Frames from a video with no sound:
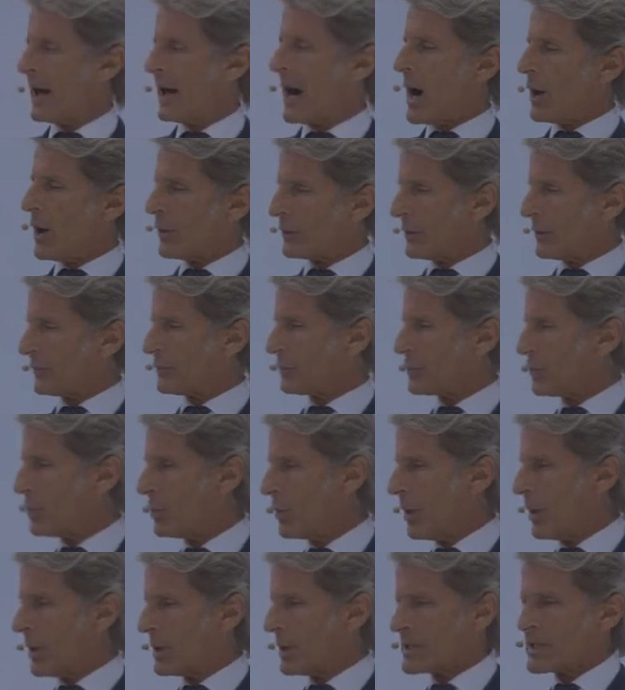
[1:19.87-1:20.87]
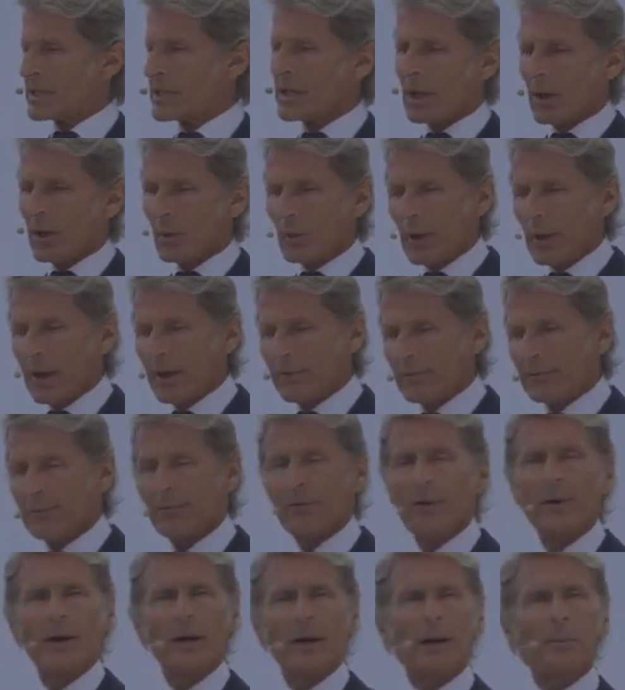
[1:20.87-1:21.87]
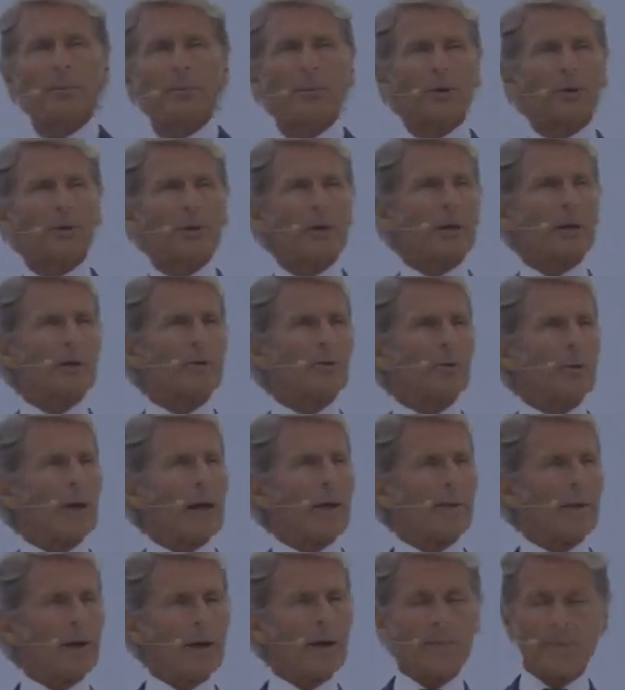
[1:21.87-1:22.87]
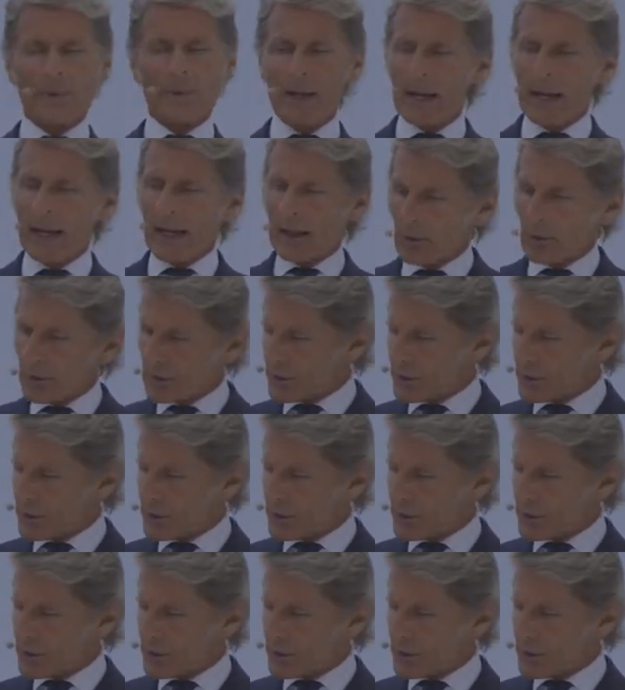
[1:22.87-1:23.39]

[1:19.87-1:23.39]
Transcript: out of the worlds we have put here together. And